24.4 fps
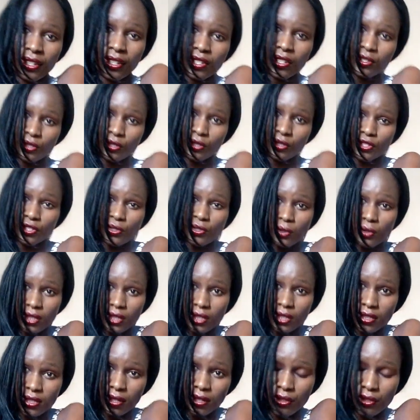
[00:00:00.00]
So she told
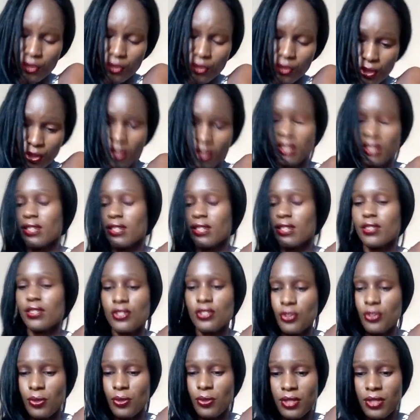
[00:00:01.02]
us her story. She
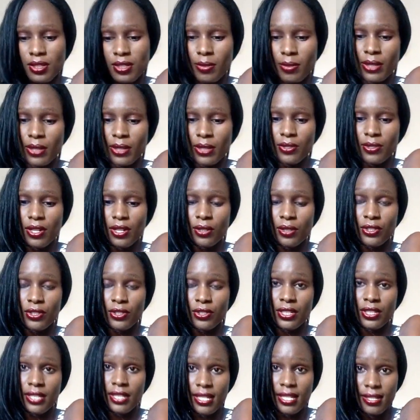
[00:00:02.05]
told us about how
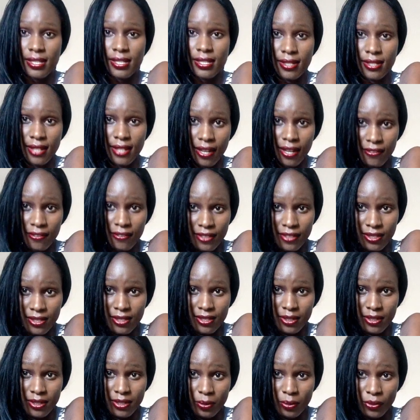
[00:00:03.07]
she tasted her first
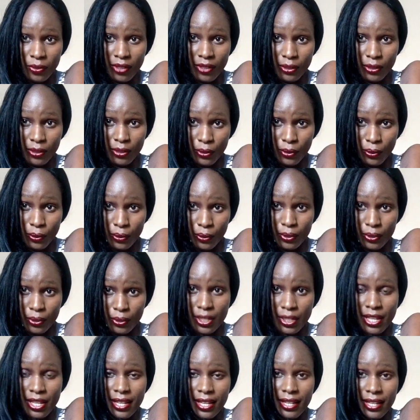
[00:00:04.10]
sip of alcohol
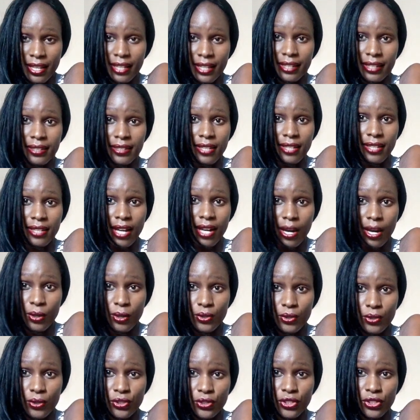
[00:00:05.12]
and
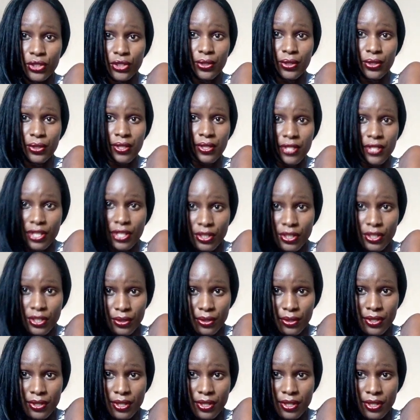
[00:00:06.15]
how she
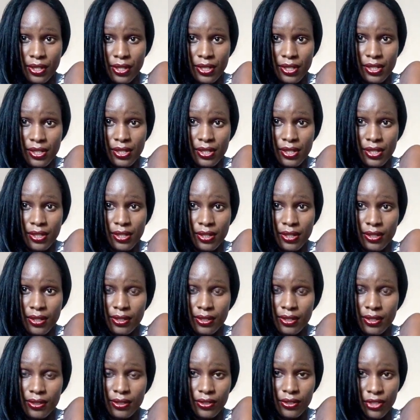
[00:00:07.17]
continued
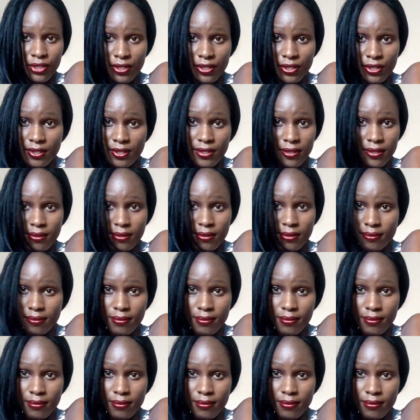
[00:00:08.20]
just